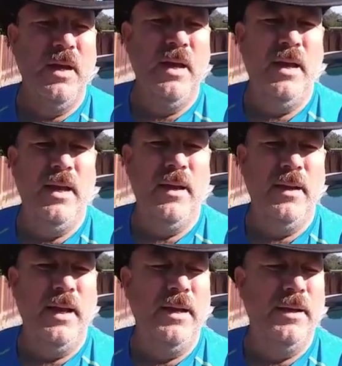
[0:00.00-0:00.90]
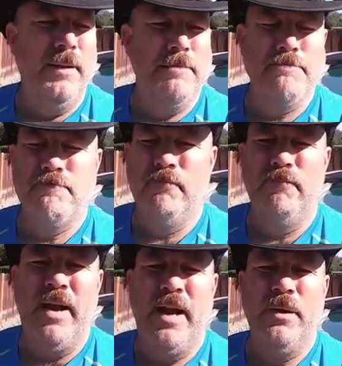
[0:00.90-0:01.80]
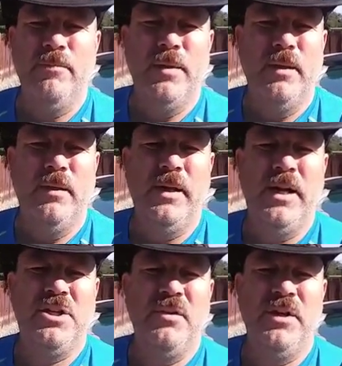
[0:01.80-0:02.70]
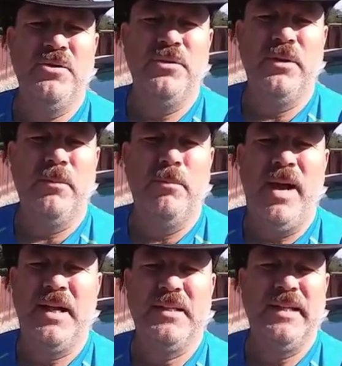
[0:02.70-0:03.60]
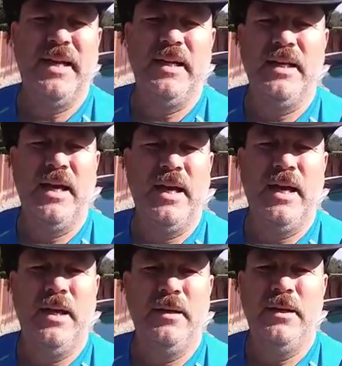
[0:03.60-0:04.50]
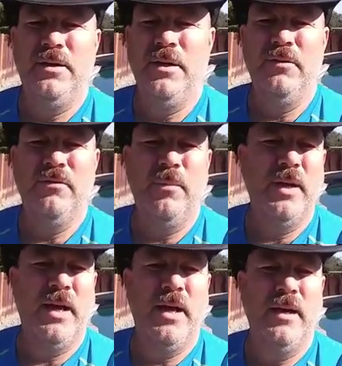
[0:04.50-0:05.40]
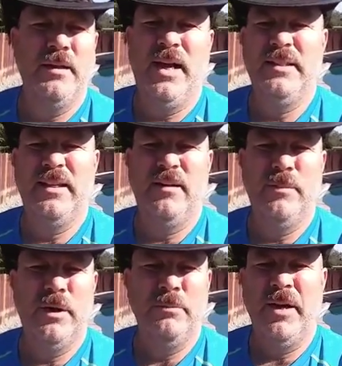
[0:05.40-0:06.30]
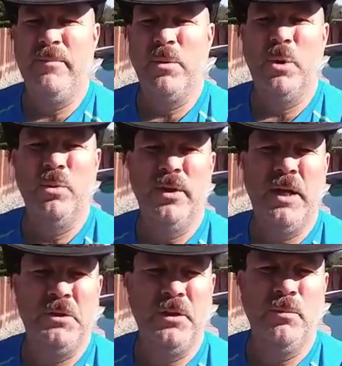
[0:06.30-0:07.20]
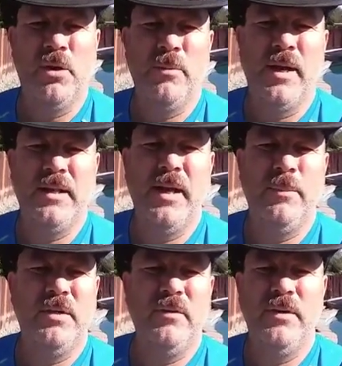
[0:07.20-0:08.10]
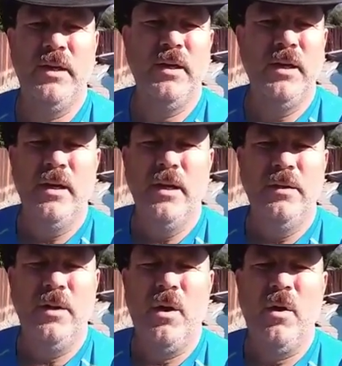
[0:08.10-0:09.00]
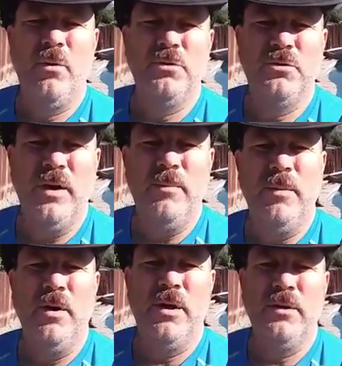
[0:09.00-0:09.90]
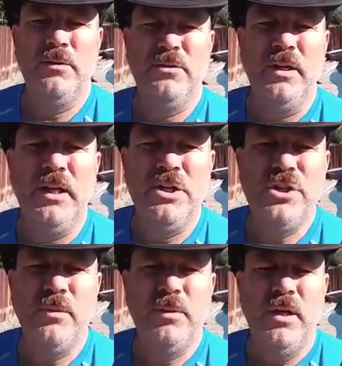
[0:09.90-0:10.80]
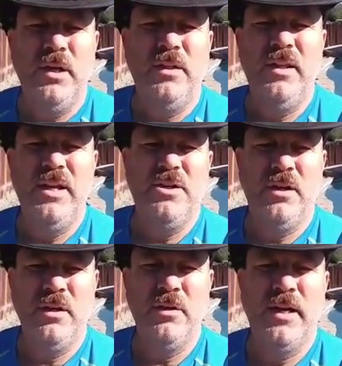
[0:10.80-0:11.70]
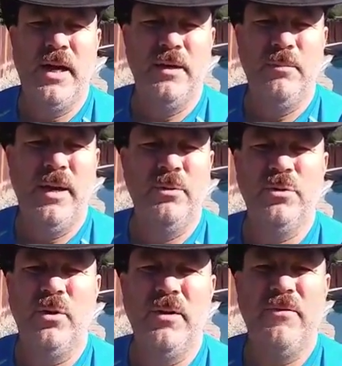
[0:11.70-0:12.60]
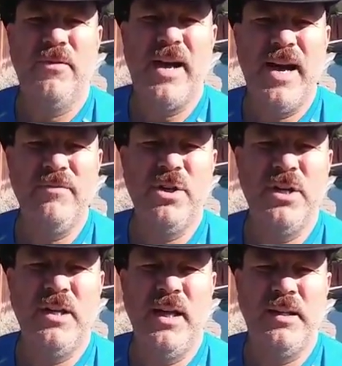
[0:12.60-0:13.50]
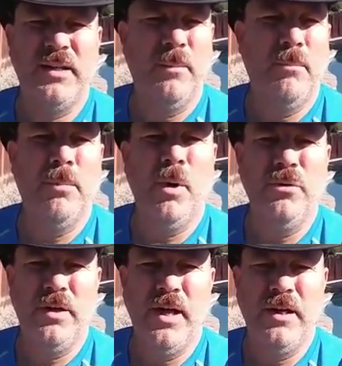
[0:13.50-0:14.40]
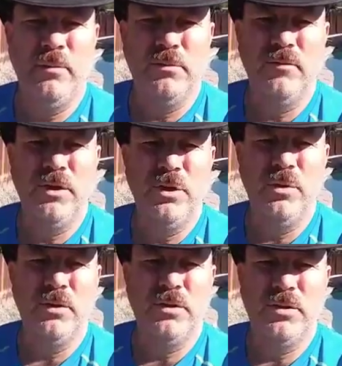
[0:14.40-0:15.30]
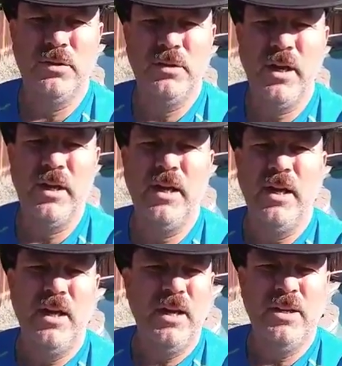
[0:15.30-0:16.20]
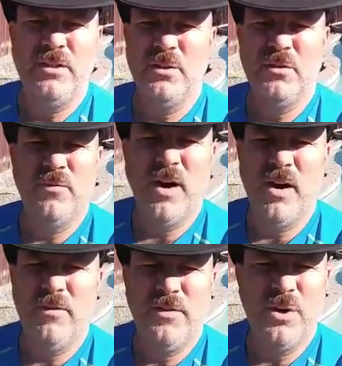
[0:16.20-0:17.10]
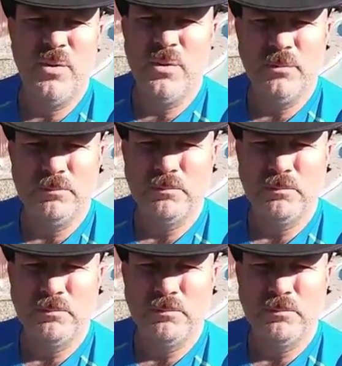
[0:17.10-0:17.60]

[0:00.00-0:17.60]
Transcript: man, the nation of Israel backslid on God. They turned from God. God set them up, gave them their own nation, brought them out of captivity, did all those great miracles in Egypt, and then they turned on them. Man, there was only 5 good kings out of both kingdoms. If you do a study, you see there's very few